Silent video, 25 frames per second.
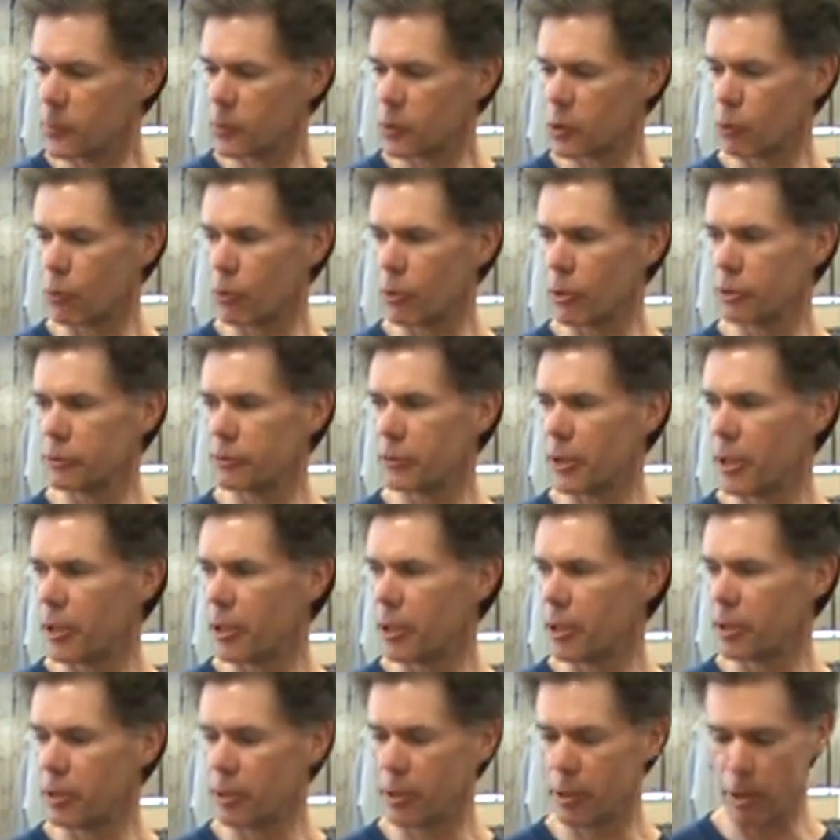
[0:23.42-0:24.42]
Towards that
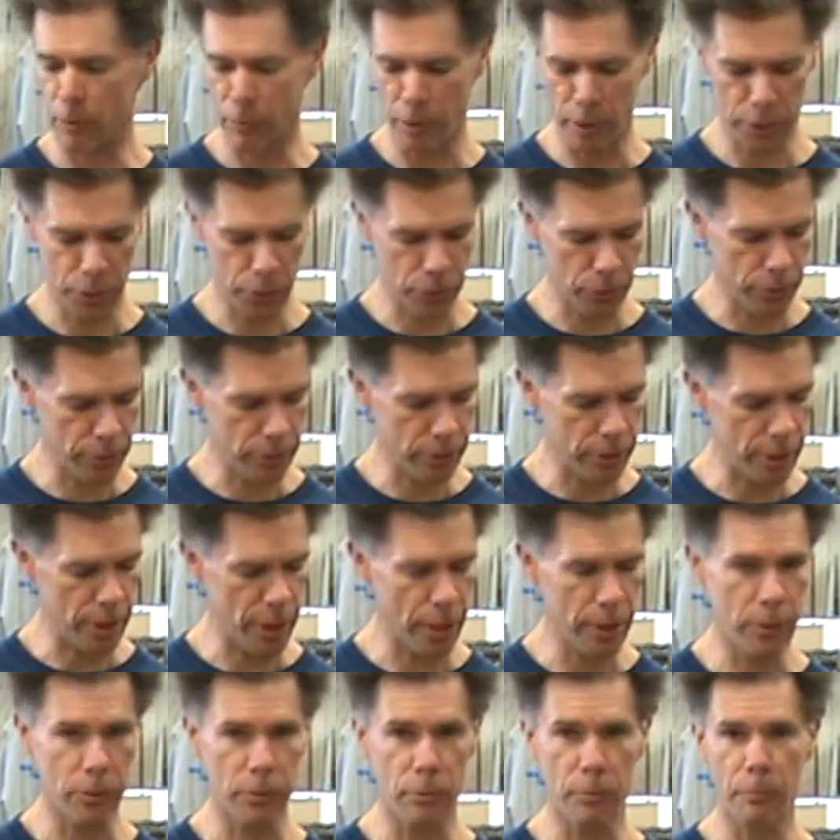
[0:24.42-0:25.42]
end, I want to show you the
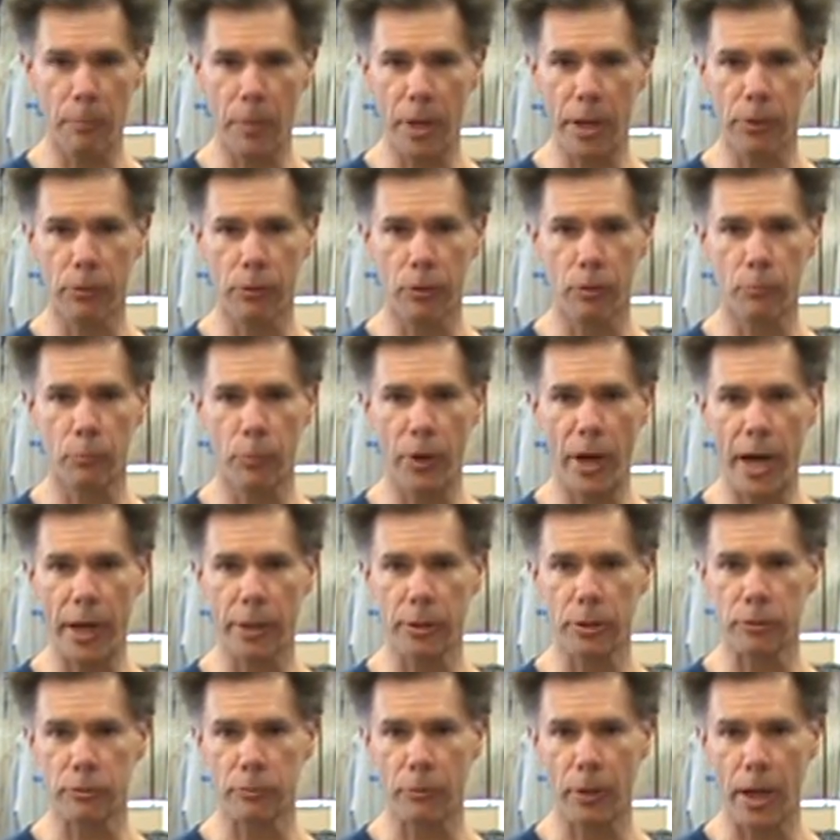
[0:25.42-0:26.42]
Echo Micro
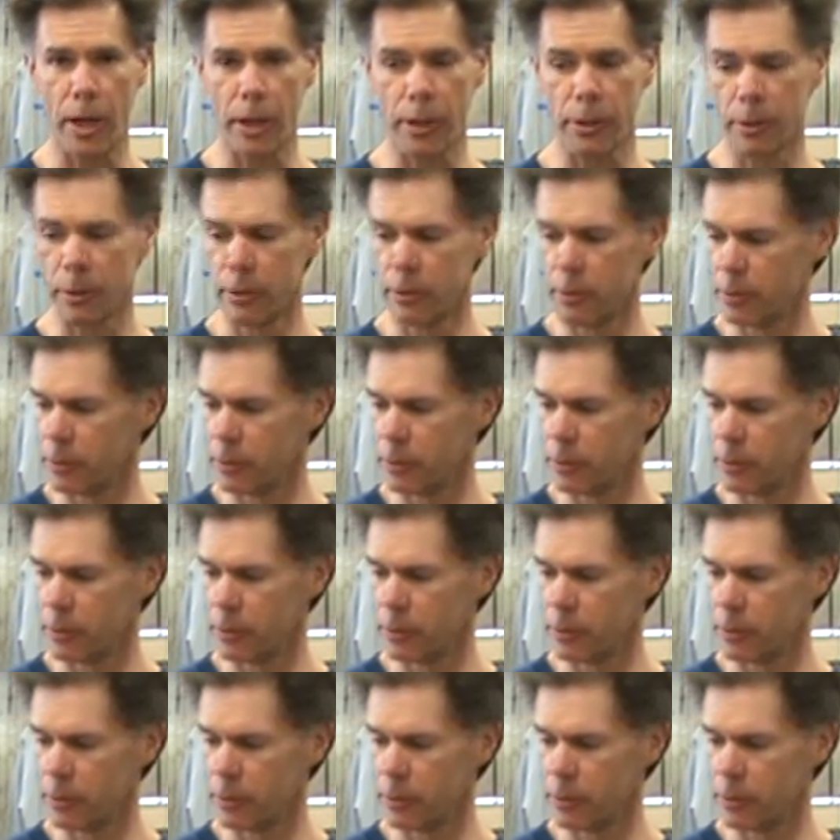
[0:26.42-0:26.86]
Practice Rod.